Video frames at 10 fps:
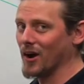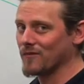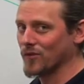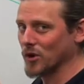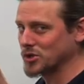a
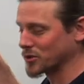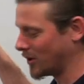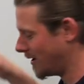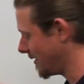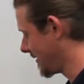
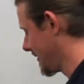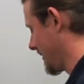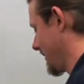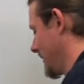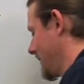virtual.
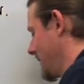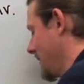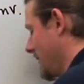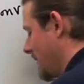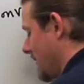
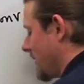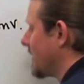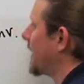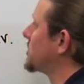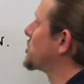
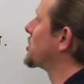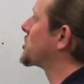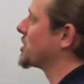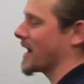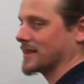Let's just
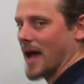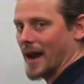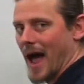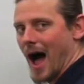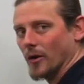check that
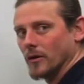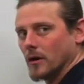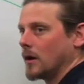out.